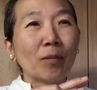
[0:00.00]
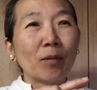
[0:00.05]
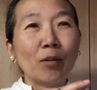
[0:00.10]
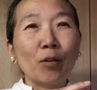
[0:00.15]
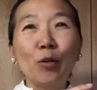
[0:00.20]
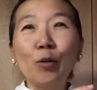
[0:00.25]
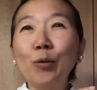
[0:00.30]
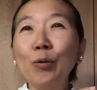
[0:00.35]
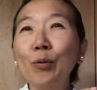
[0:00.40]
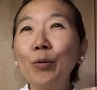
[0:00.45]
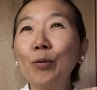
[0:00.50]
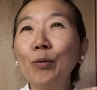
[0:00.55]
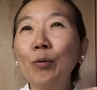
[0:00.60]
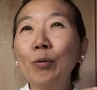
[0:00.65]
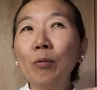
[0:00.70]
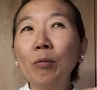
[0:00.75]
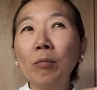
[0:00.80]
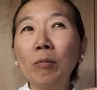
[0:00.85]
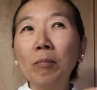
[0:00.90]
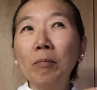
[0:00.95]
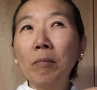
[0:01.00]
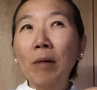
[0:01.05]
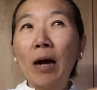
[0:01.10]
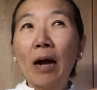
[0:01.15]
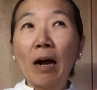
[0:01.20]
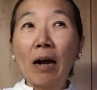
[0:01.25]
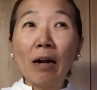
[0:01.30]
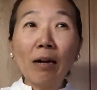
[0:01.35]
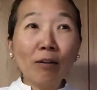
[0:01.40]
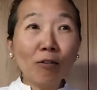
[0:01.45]
You
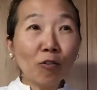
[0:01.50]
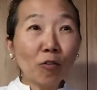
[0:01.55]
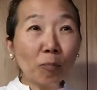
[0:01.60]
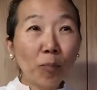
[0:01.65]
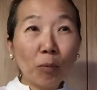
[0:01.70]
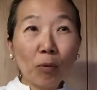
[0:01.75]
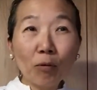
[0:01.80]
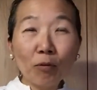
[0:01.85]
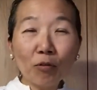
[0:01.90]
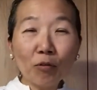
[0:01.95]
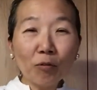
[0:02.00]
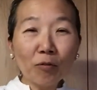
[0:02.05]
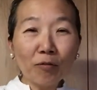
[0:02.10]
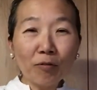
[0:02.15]
are supposed to